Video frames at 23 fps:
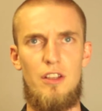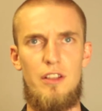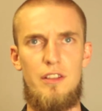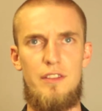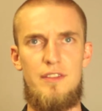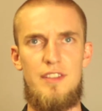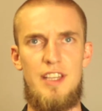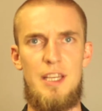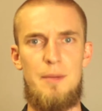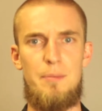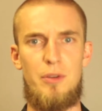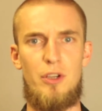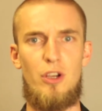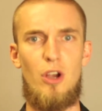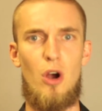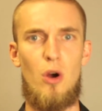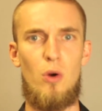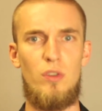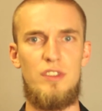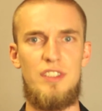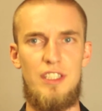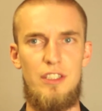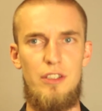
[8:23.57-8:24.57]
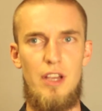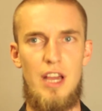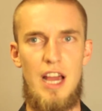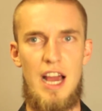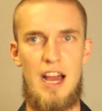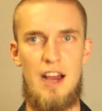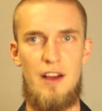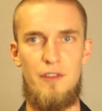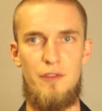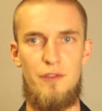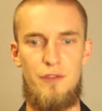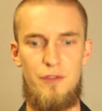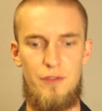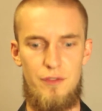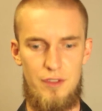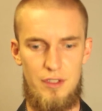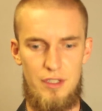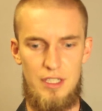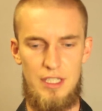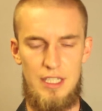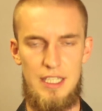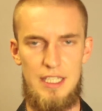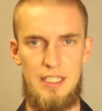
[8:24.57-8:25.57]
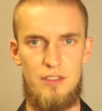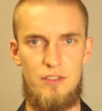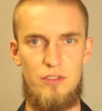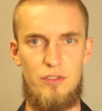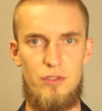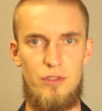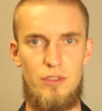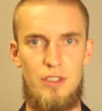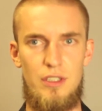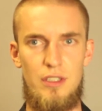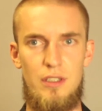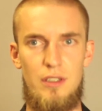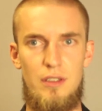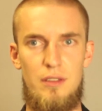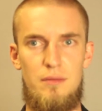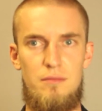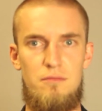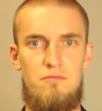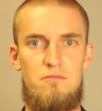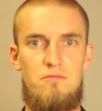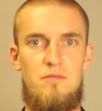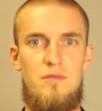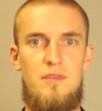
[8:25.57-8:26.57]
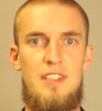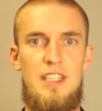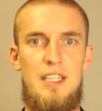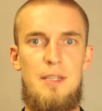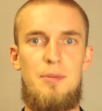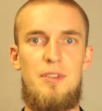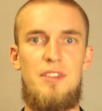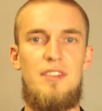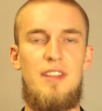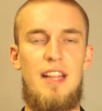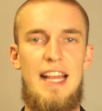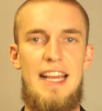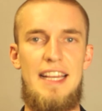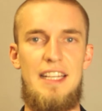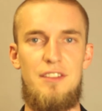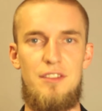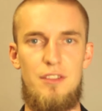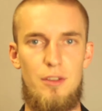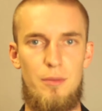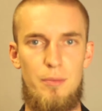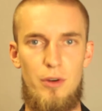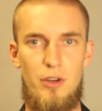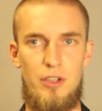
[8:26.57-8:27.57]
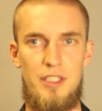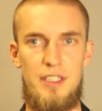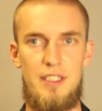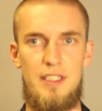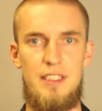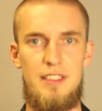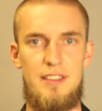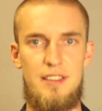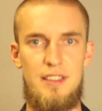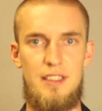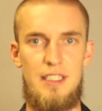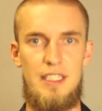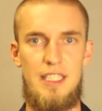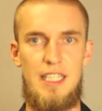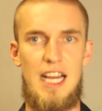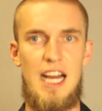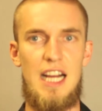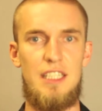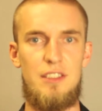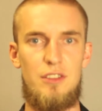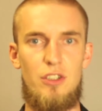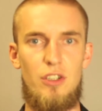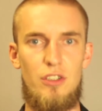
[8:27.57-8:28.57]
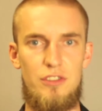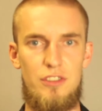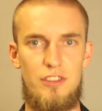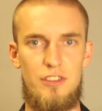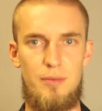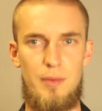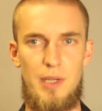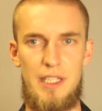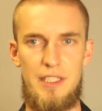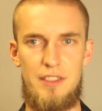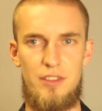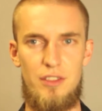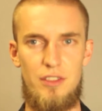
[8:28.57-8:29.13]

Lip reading: deep goals that you have into the deepest layers of the body, into the unconscious mind.